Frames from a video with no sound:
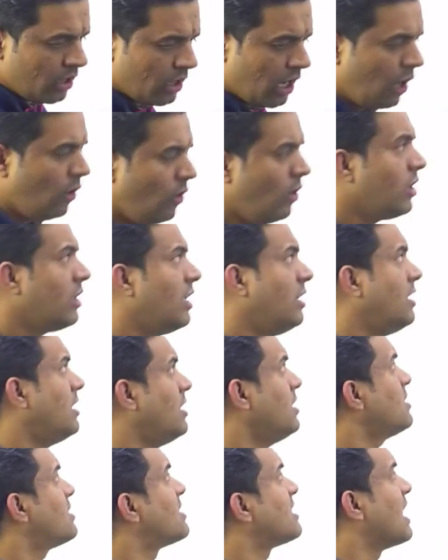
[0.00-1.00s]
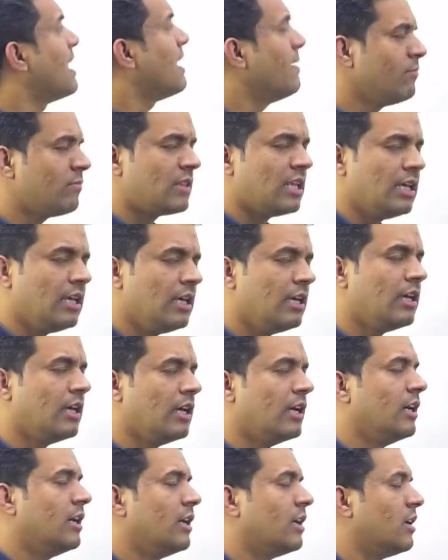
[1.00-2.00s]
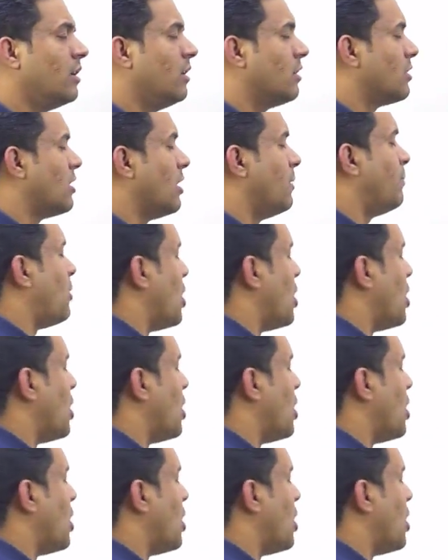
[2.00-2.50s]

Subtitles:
Now on the same thing here, the